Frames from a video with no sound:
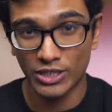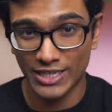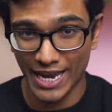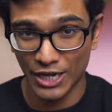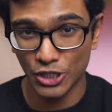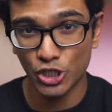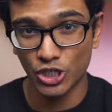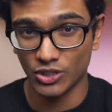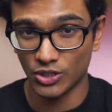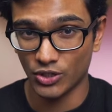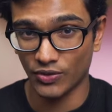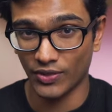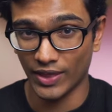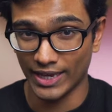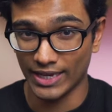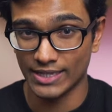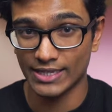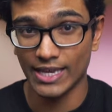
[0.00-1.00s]
attention to
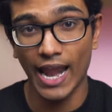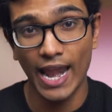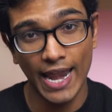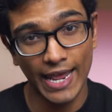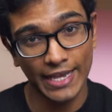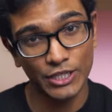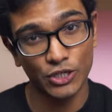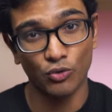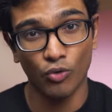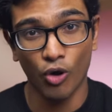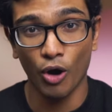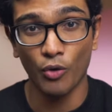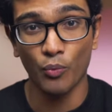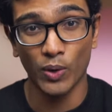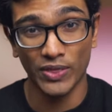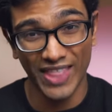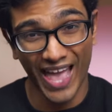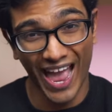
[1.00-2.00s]
things later
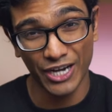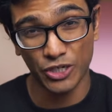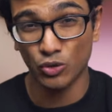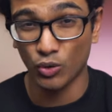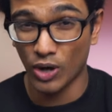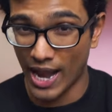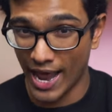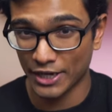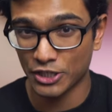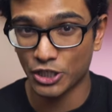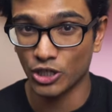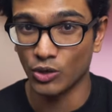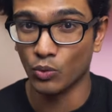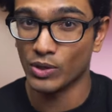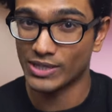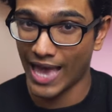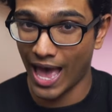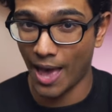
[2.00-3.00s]
on when the actual lecture
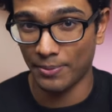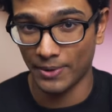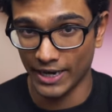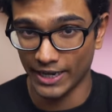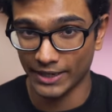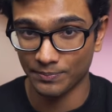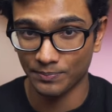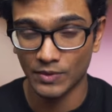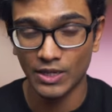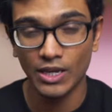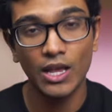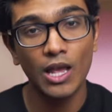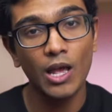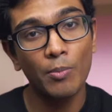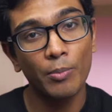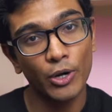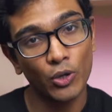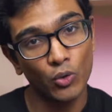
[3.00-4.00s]
was happening.
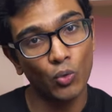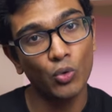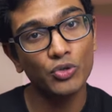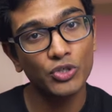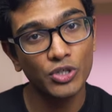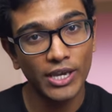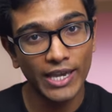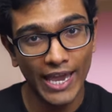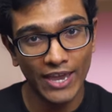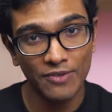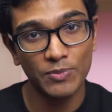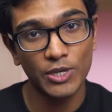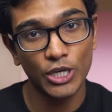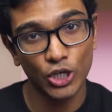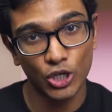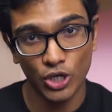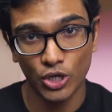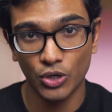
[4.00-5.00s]
But it also gave me
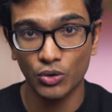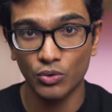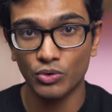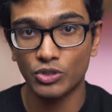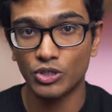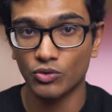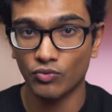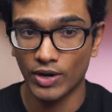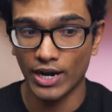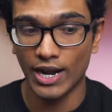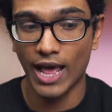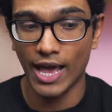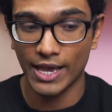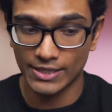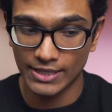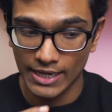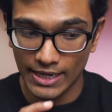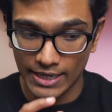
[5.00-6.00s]
a cue to
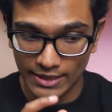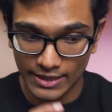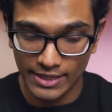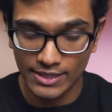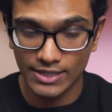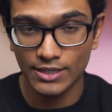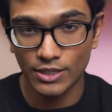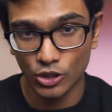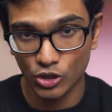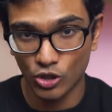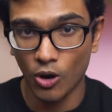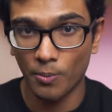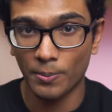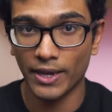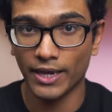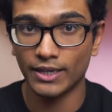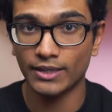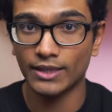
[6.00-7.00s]
realize this is a
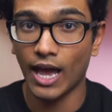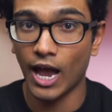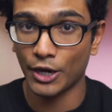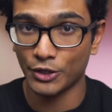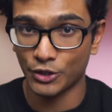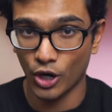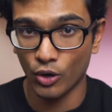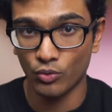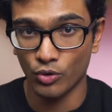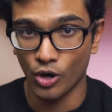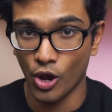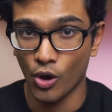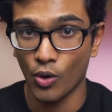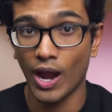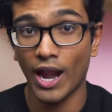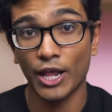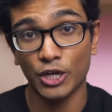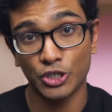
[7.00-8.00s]
topic that I don't know
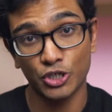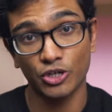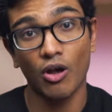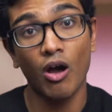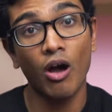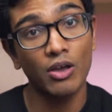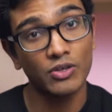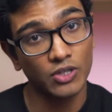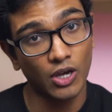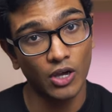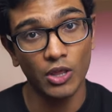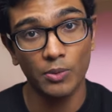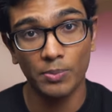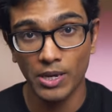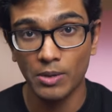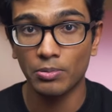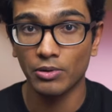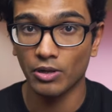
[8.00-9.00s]
and I should ask other
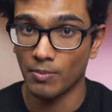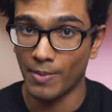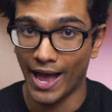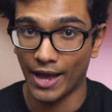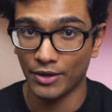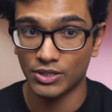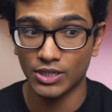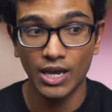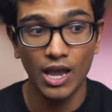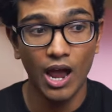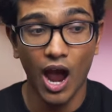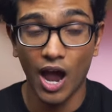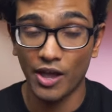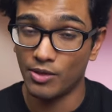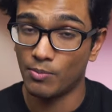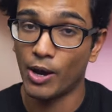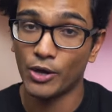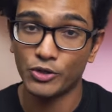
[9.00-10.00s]
people about,
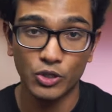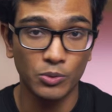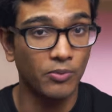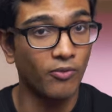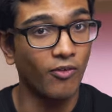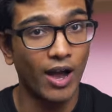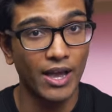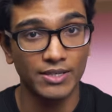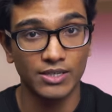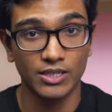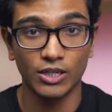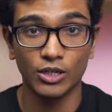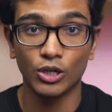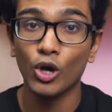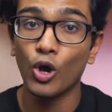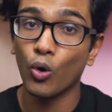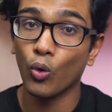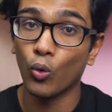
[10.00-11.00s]
either my
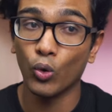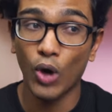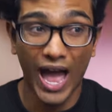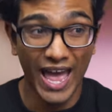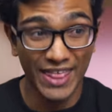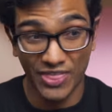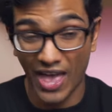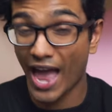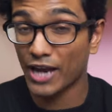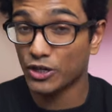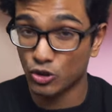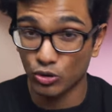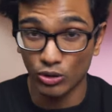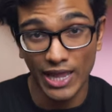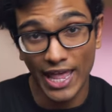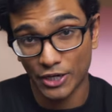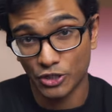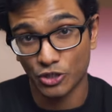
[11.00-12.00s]
supervisor or the actual
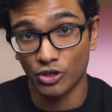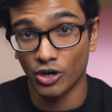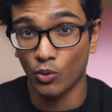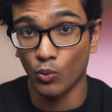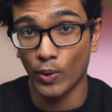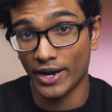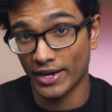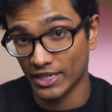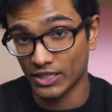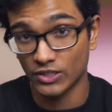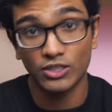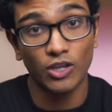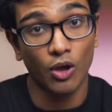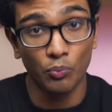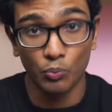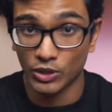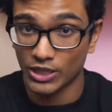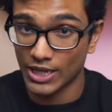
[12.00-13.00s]
lecturer when he's
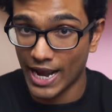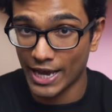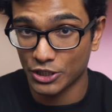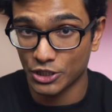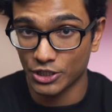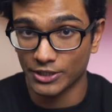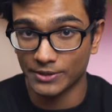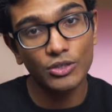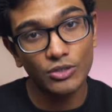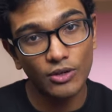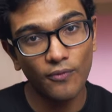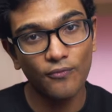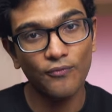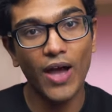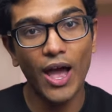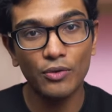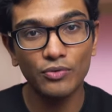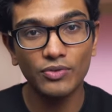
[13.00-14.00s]
done with the lecture. So I
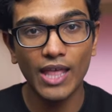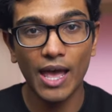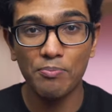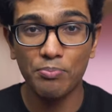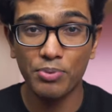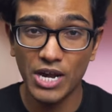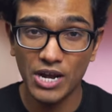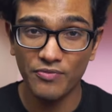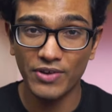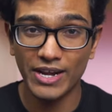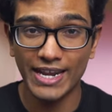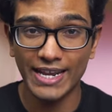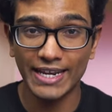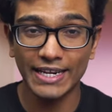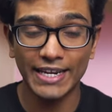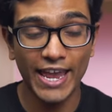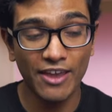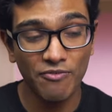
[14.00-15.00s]
found that
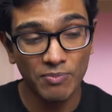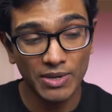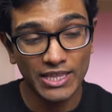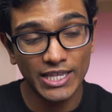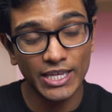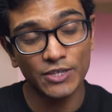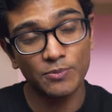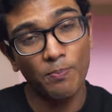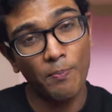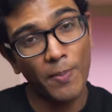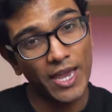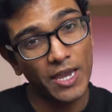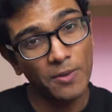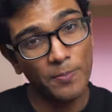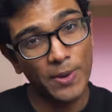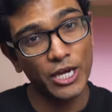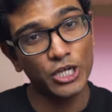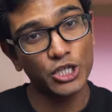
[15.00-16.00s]
pre-reading gave me this
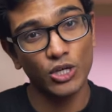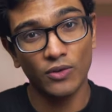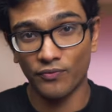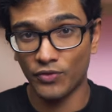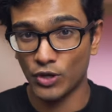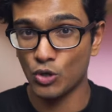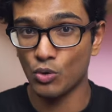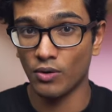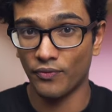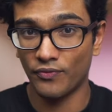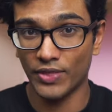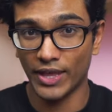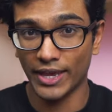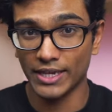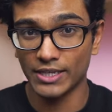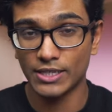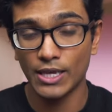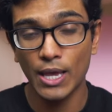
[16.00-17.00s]
big picture view of
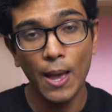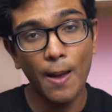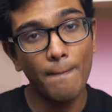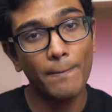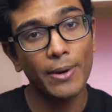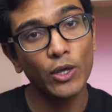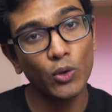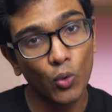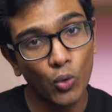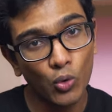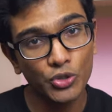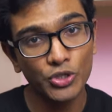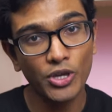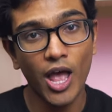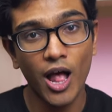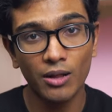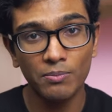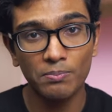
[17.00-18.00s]
things, but it
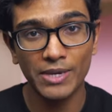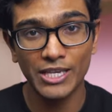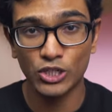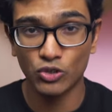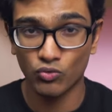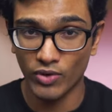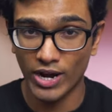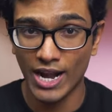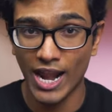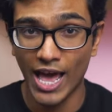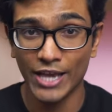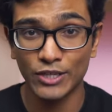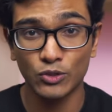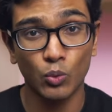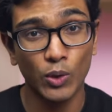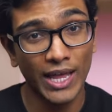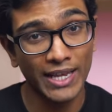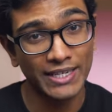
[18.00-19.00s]
also helped me to
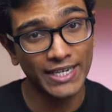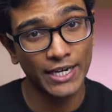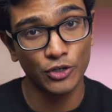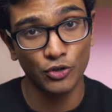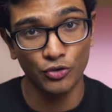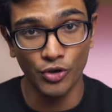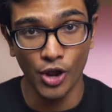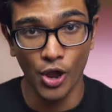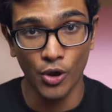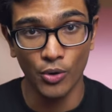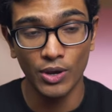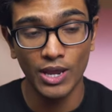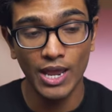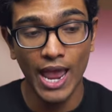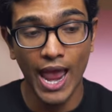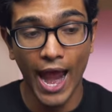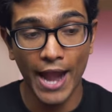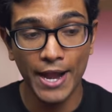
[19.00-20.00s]
realize what I didn't know,
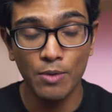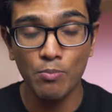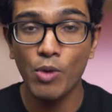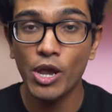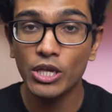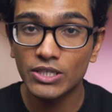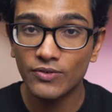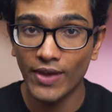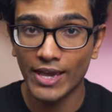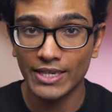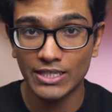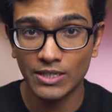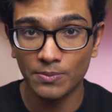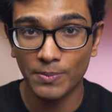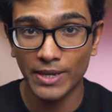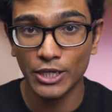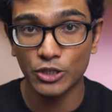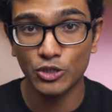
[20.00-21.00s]
and it
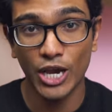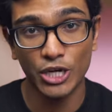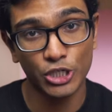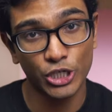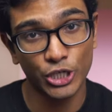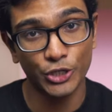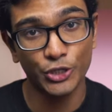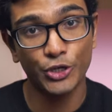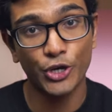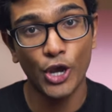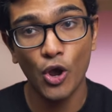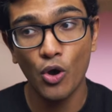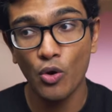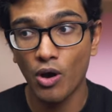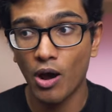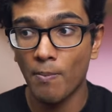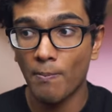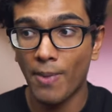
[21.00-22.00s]
motivated me to actually
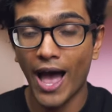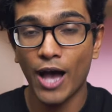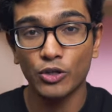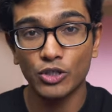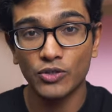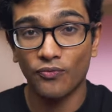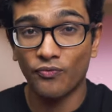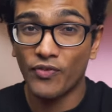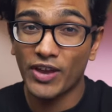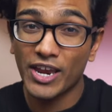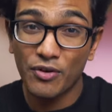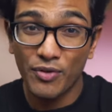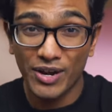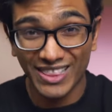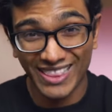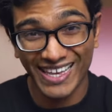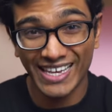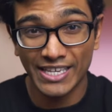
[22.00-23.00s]
go about
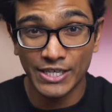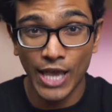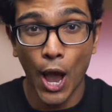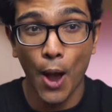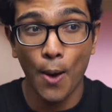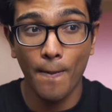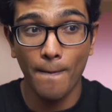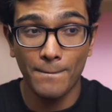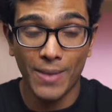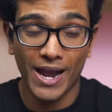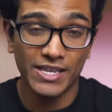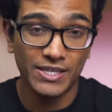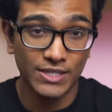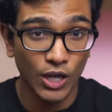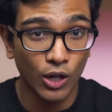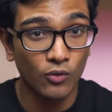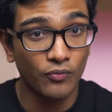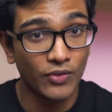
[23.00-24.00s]
figuring things out
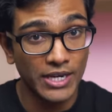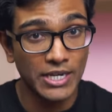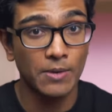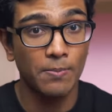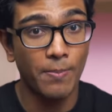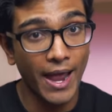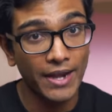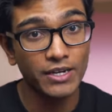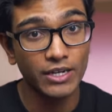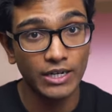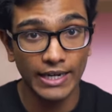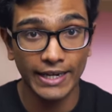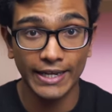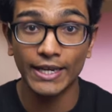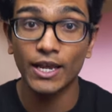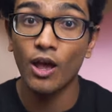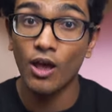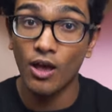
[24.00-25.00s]
myself
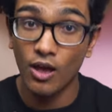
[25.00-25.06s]
independently